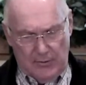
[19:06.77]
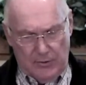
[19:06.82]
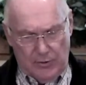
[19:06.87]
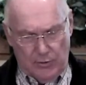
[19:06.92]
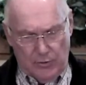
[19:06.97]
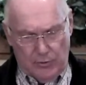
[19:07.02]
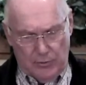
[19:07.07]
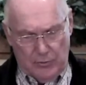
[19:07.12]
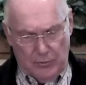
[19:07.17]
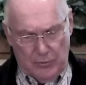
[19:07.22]

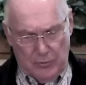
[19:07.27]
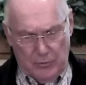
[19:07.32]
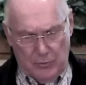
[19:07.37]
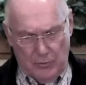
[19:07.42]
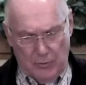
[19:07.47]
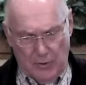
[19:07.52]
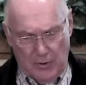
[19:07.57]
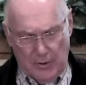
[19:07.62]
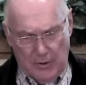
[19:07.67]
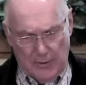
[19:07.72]

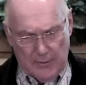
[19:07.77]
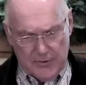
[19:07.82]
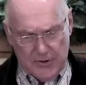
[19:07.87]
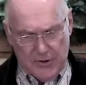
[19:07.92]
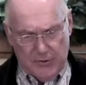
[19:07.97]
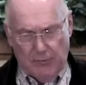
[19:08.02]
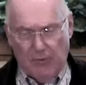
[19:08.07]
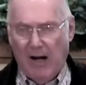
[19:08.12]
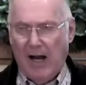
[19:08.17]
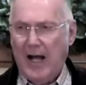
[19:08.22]
to uh,
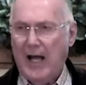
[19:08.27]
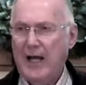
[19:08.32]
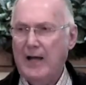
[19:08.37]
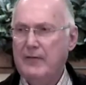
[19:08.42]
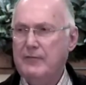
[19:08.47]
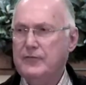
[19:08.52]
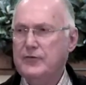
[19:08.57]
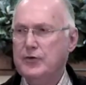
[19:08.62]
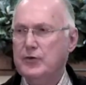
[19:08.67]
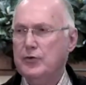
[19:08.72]

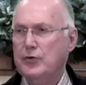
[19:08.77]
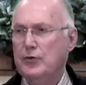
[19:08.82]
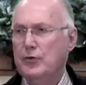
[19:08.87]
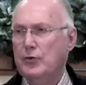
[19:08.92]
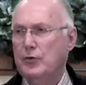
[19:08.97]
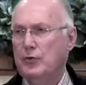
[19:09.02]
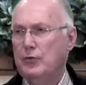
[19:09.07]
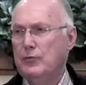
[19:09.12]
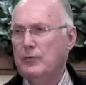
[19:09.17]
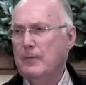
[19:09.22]
strive
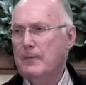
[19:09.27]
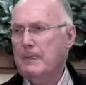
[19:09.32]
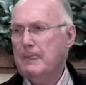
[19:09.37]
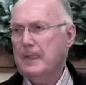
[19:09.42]
to